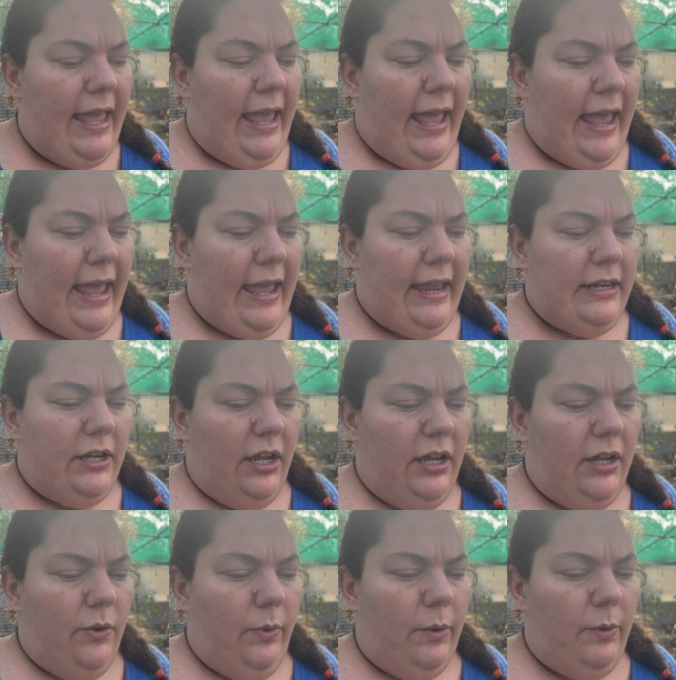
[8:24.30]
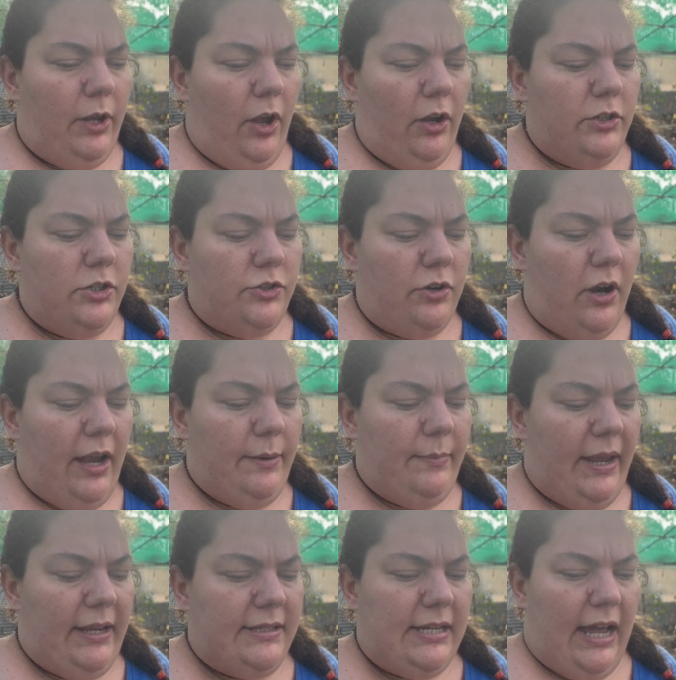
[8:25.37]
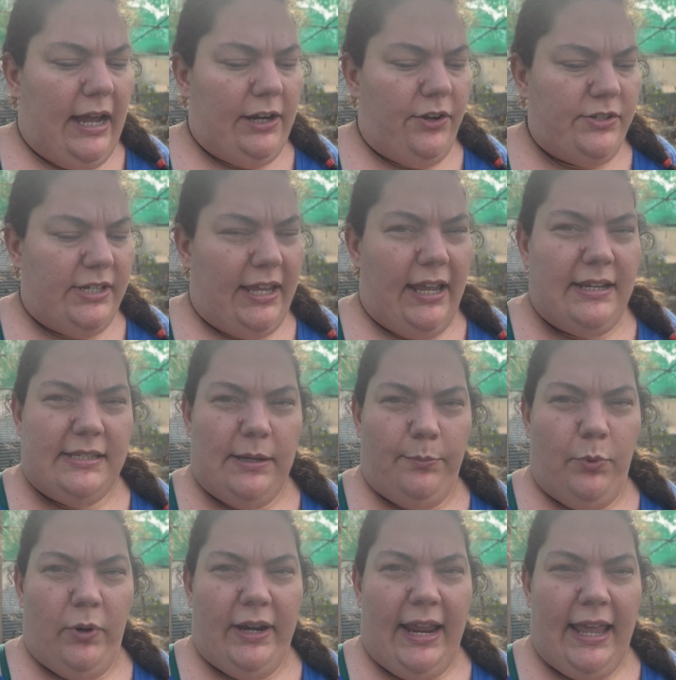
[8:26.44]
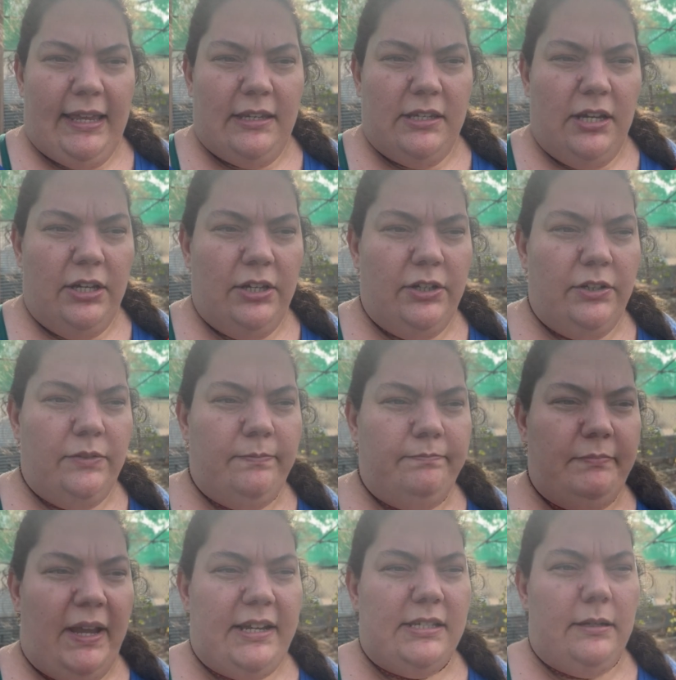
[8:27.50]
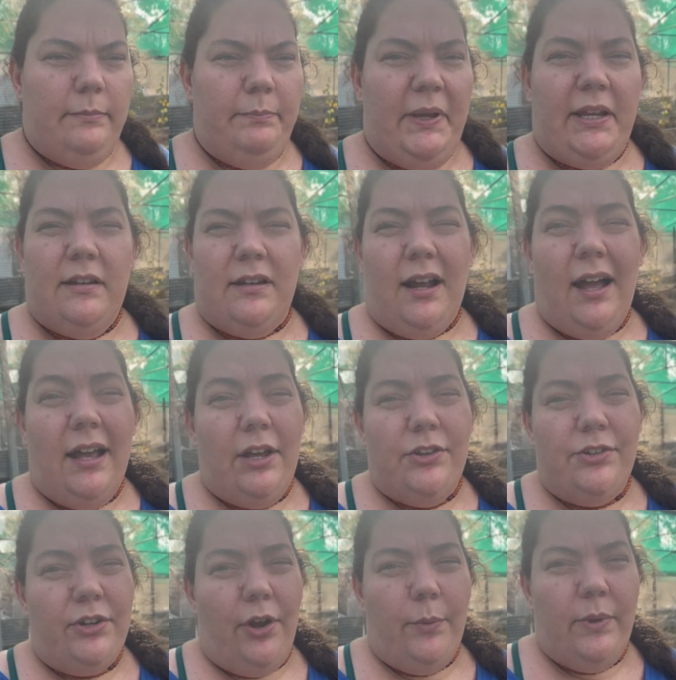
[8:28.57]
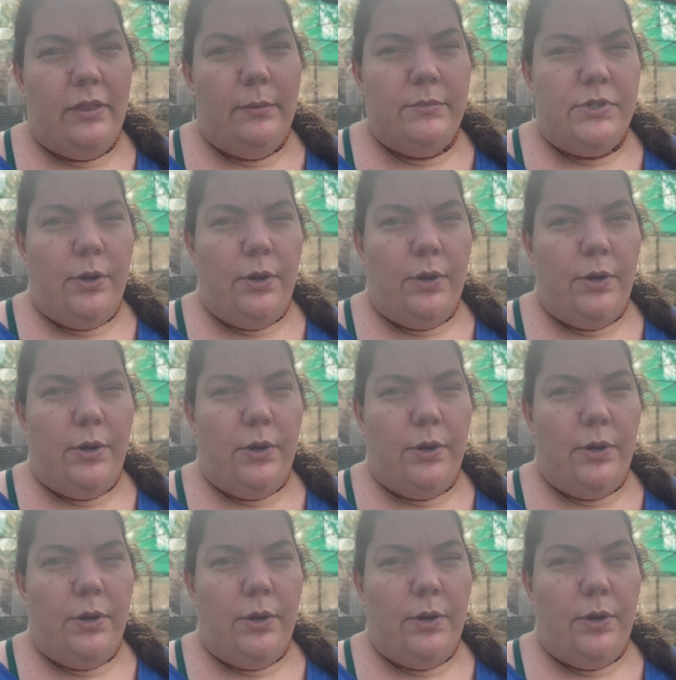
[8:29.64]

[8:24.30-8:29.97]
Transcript: And we were going to try and make tacos again at some point and make some pico de gallo to go with them.